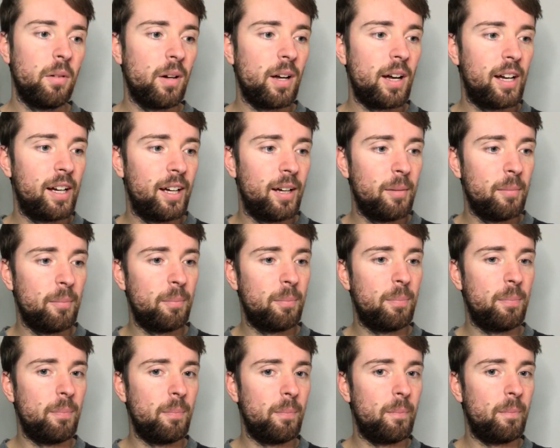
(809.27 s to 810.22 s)

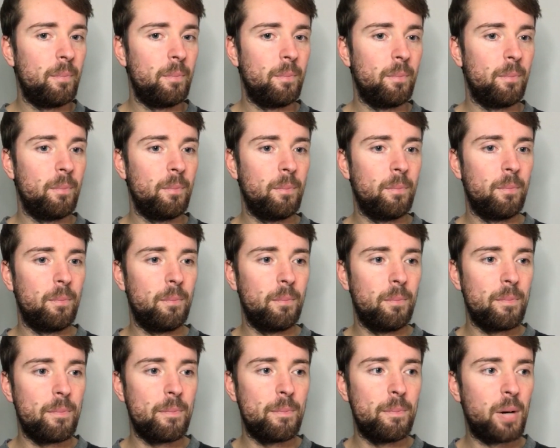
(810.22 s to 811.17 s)

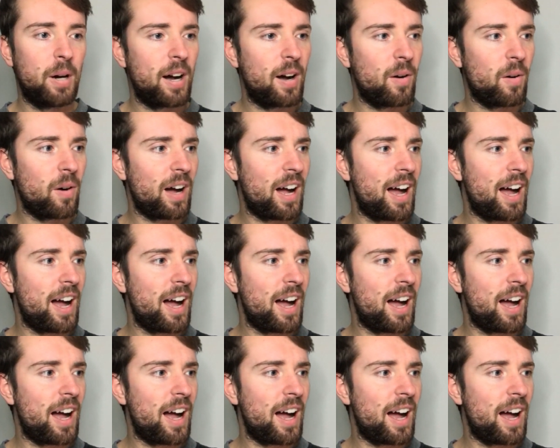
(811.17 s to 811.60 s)
But